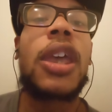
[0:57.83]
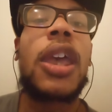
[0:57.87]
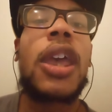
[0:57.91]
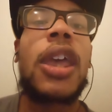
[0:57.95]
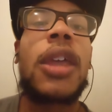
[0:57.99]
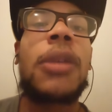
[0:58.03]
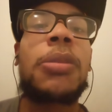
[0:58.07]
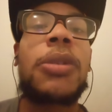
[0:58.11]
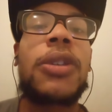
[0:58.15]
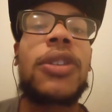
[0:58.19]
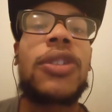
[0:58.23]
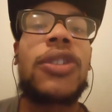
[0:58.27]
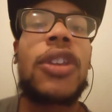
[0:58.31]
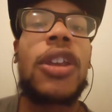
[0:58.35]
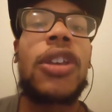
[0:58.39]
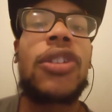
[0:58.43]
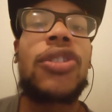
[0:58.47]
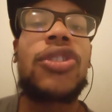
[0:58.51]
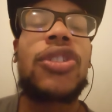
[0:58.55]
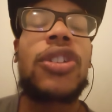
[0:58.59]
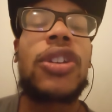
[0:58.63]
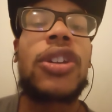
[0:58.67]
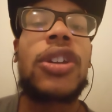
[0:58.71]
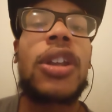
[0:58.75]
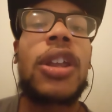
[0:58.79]
and
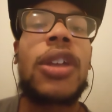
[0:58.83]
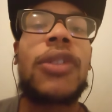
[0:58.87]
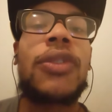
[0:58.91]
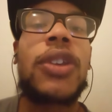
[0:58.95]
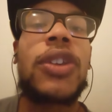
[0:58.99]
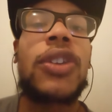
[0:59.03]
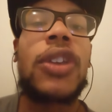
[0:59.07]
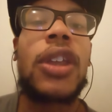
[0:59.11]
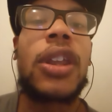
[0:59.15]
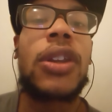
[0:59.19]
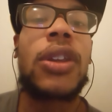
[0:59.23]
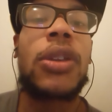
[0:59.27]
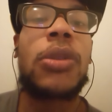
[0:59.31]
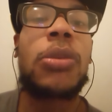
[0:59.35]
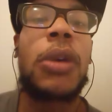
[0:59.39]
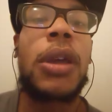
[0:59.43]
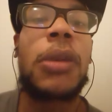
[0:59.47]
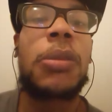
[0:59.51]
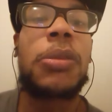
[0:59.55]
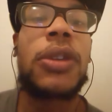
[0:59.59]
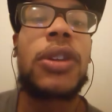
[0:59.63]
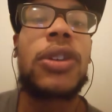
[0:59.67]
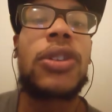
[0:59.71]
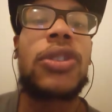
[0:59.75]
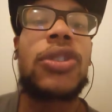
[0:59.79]
possession of a deadly
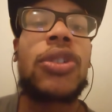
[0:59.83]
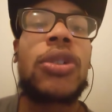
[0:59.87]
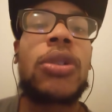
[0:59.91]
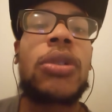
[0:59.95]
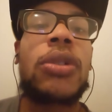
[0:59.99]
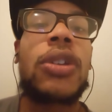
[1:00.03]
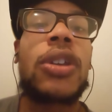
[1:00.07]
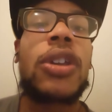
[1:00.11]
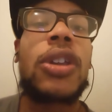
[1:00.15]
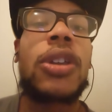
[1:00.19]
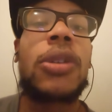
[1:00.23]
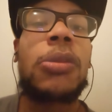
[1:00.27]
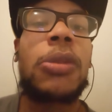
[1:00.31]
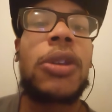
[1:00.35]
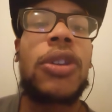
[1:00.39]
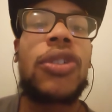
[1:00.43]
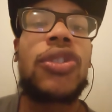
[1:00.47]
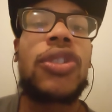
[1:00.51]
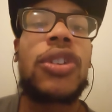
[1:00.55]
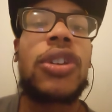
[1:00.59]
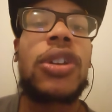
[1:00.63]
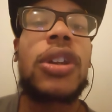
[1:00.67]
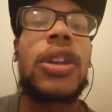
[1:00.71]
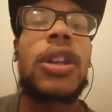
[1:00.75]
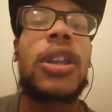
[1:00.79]
weapon during the
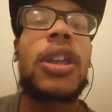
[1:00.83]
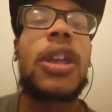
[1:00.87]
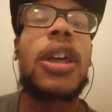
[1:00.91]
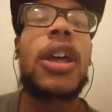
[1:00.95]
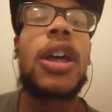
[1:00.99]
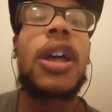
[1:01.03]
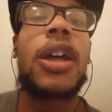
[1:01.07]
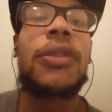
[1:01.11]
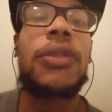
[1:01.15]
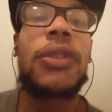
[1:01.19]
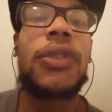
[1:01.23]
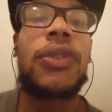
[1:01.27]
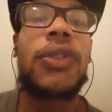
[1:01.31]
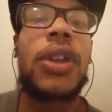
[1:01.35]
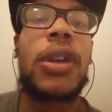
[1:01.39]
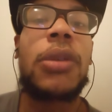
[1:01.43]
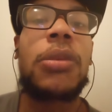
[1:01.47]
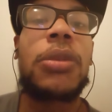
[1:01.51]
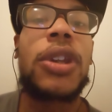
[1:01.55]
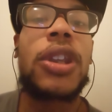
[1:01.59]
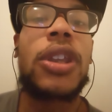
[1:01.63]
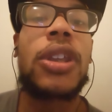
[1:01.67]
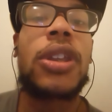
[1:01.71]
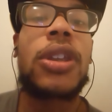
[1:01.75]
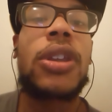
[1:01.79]
commission of a
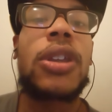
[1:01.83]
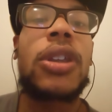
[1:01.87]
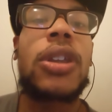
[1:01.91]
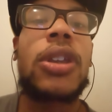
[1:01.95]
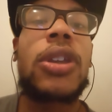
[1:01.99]
felony.